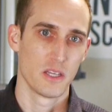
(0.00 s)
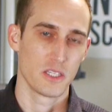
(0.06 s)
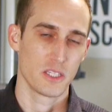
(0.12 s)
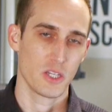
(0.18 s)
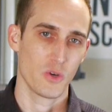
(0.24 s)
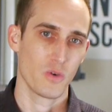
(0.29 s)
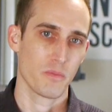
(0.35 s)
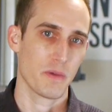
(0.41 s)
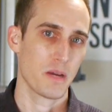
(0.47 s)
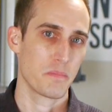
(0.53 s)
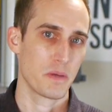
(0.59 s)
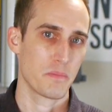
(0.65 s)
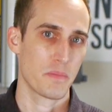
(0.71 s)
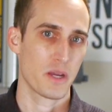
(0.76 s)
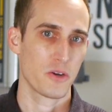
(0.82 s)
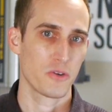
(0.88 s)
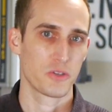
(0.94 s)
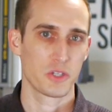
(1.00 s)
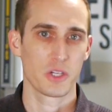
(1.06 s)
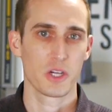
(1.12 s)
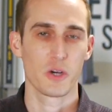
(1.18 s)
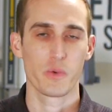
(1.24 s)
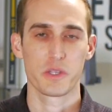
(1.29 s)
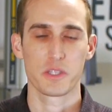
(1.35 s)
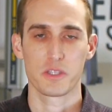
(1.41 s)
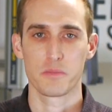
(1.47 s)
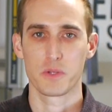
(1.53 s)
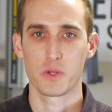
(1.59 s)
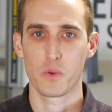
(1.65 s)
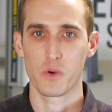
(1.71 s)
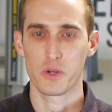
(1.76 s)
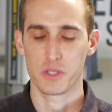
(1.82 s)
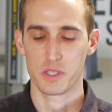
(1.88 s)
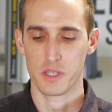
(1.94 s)
So it might be better to go with some
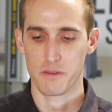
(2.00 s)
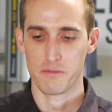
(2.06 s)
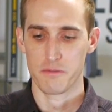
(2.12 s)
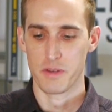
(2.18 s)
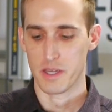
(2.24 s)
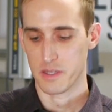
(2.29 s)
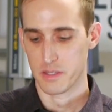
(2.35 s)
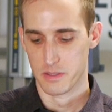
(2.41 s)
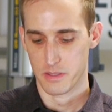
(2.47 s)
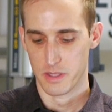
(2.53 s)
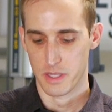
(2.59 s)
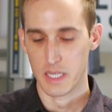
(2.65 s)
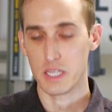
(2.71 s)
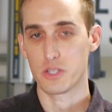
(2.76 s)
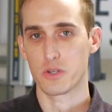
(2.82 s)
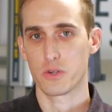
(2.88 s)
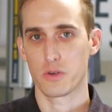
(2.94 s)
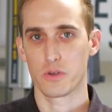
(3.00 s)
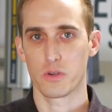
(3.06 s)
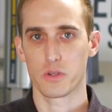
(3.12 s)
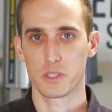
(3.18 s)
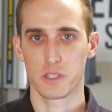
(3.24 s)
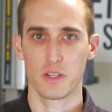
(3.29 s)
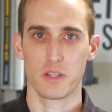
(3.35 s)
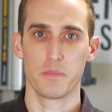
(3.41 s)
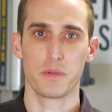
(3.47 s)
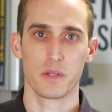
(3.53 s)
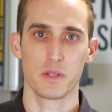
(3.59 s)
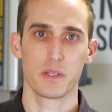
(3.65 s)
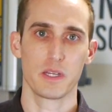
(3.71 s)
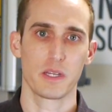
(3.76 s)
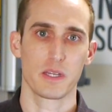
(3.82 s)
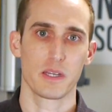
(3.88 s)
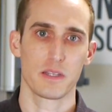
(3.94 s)
doors that face internal to the
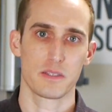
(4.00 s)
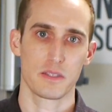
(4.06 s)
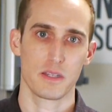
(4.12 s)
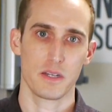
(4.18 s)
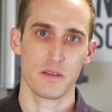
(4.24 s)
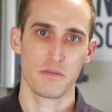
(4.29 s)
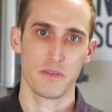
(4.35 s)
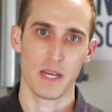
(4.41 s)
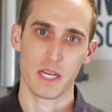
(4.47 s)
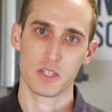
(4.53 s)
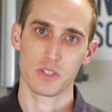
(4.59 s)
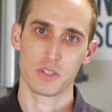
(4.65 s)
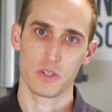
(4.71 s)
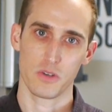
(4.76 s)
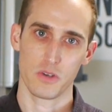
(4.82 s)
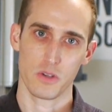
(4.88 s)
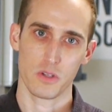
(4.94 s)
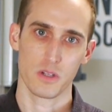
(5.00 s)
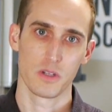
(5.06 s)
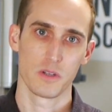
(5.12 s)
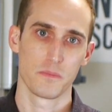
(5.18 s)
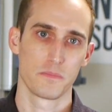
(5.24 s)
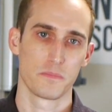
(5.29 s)
building instead of external.